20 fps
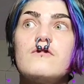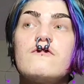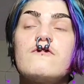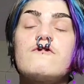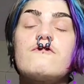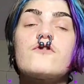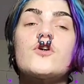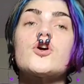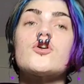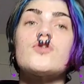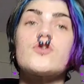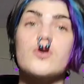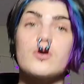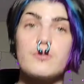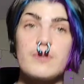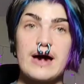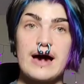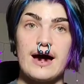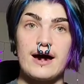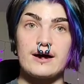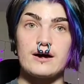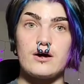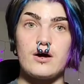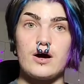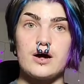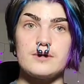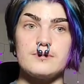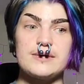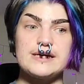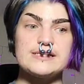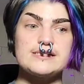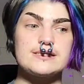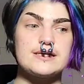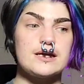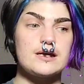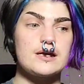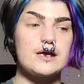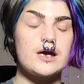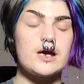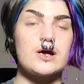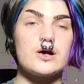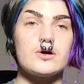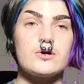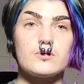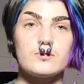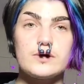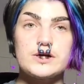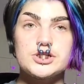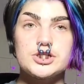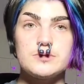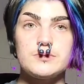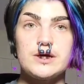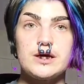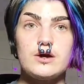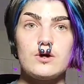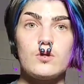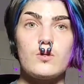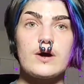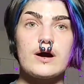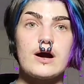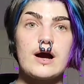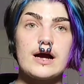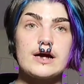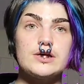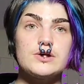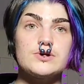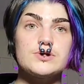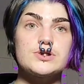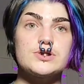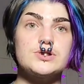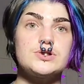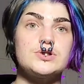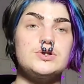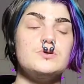further back on my skincare regimen where I used